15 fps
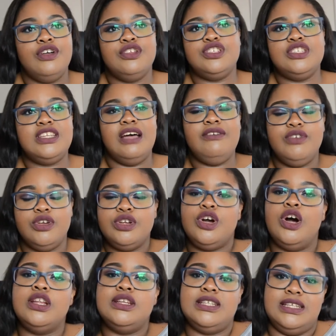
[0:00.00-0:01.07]
Just have good
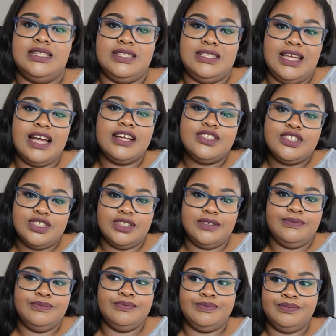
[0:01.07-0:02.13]
content, actually.
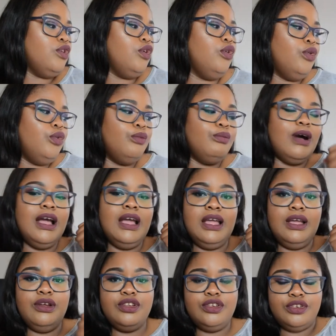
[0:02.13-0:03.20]
So
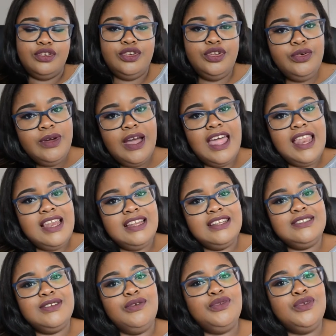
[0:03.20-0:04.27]
my new editing
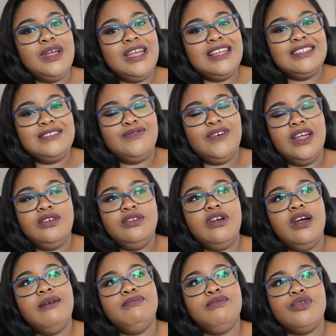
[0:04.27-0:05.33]
software is Final
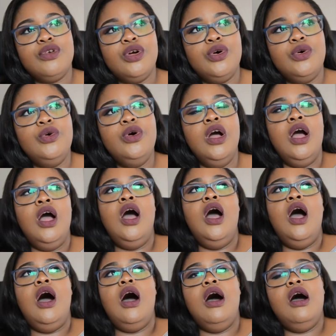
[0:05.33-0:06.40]
Cut Pro.
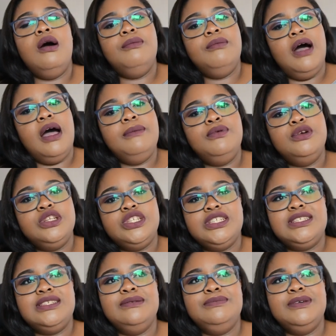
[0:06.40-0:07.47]
I
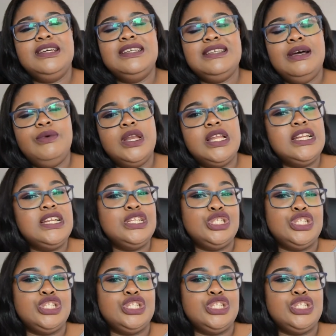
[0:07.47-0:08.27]
purchased it because I wanted to